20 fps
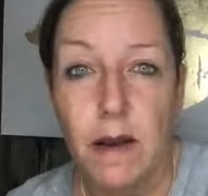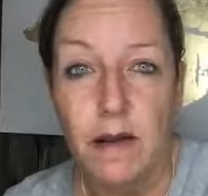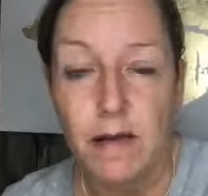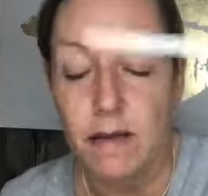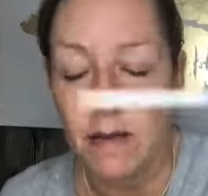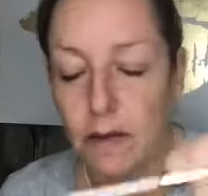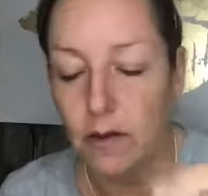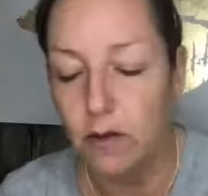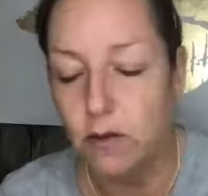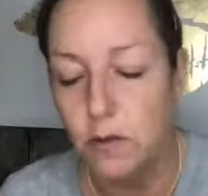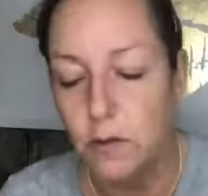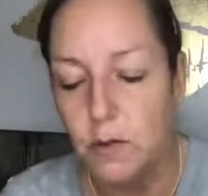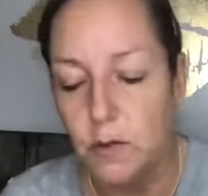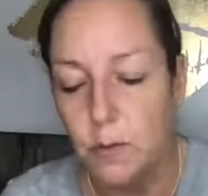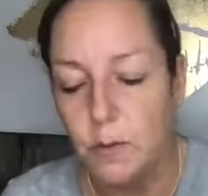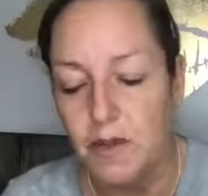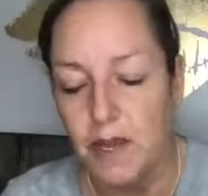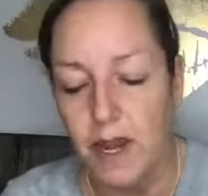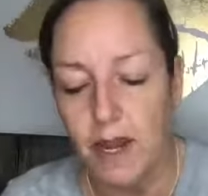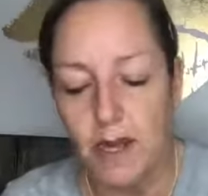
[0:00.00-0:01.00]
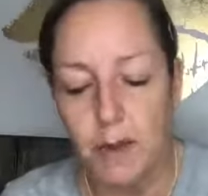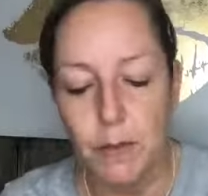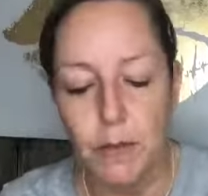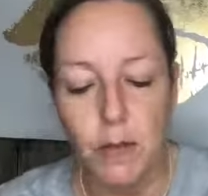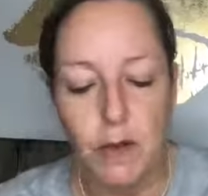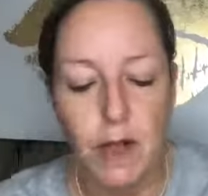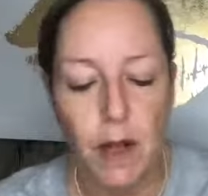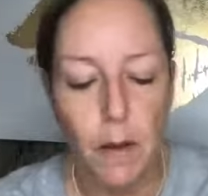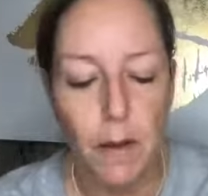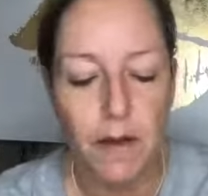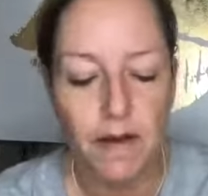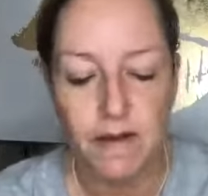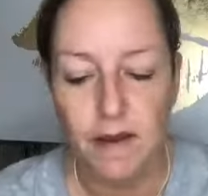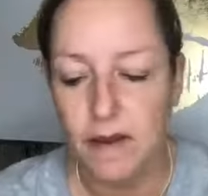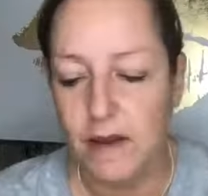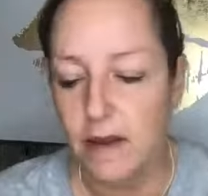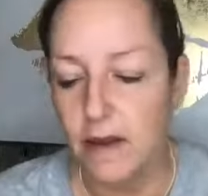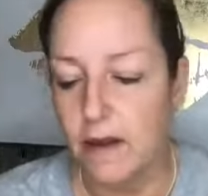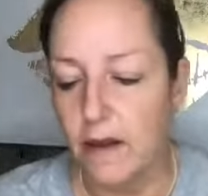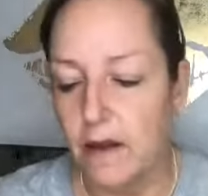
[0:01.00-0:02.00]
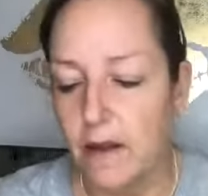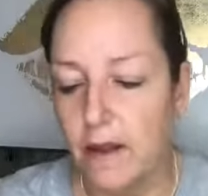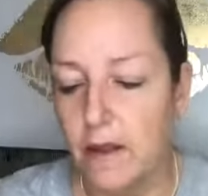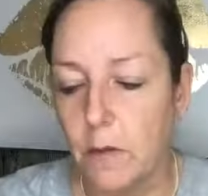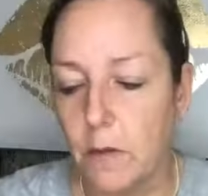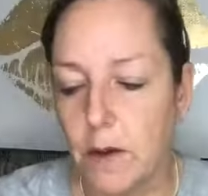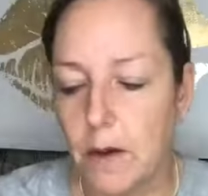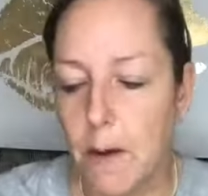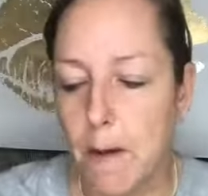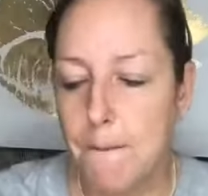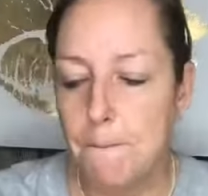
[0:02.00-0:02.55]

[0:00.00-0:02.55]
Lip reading: This is a new Oops I had to pull out because I needed another one.